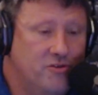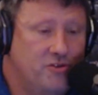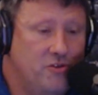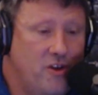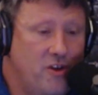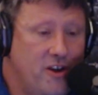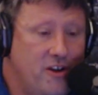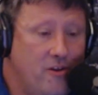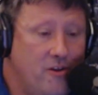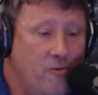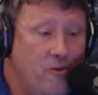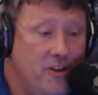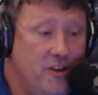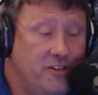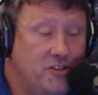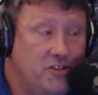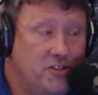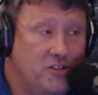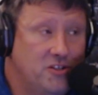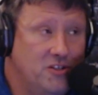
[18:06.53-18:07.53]
you'll strike it
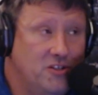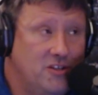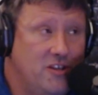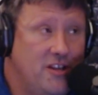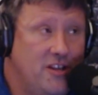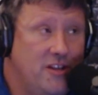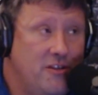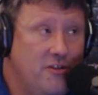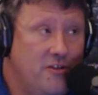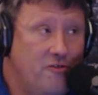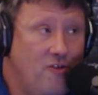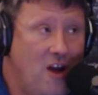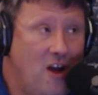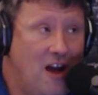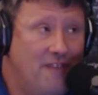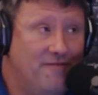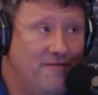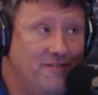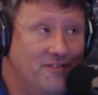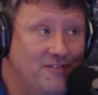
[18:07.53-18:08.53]
rich in the
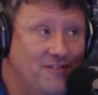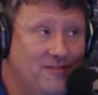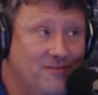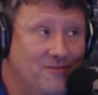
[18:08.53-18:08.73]
draft.